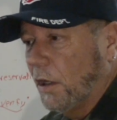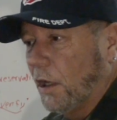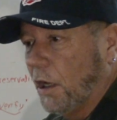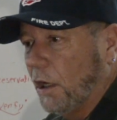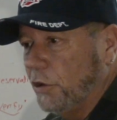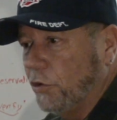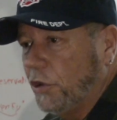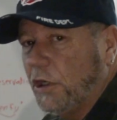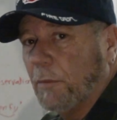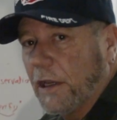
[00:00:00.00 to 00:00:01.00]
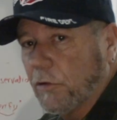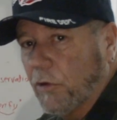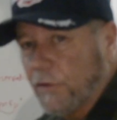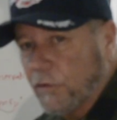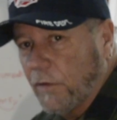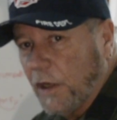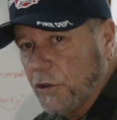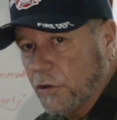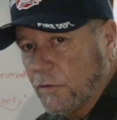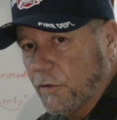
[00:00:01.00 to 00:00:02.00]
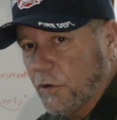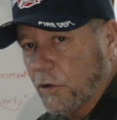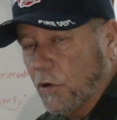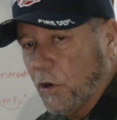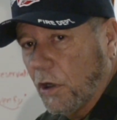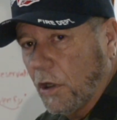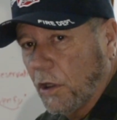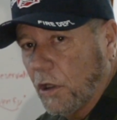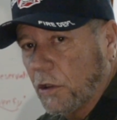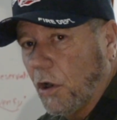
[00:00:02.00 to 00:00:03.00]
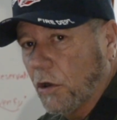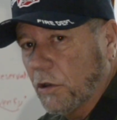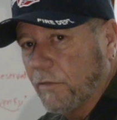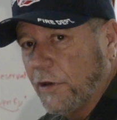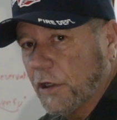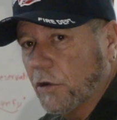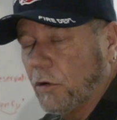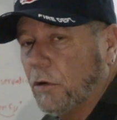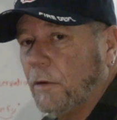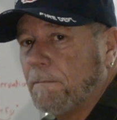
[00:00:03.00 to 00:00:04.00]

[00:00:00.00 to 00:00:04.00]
you need to make a reservation for a longer vehicle.